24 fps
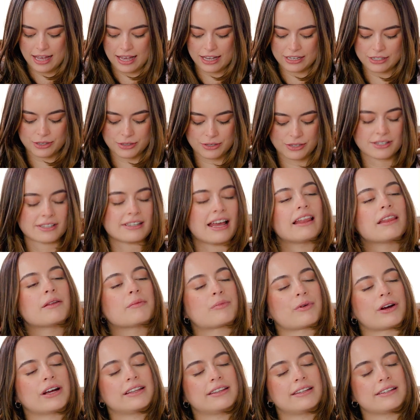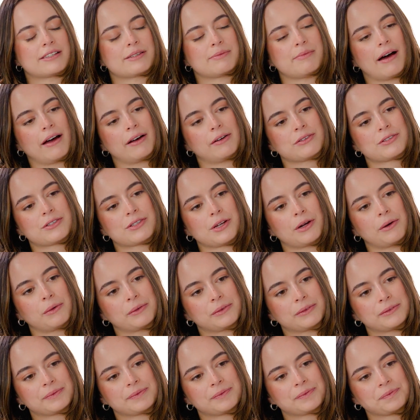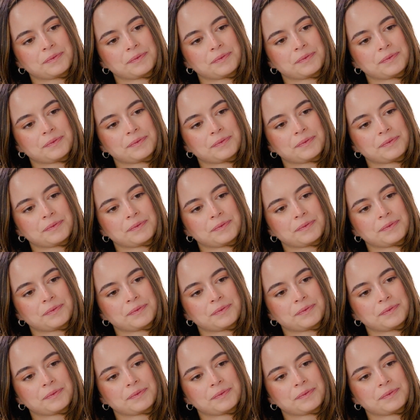as you celebrate this milestone?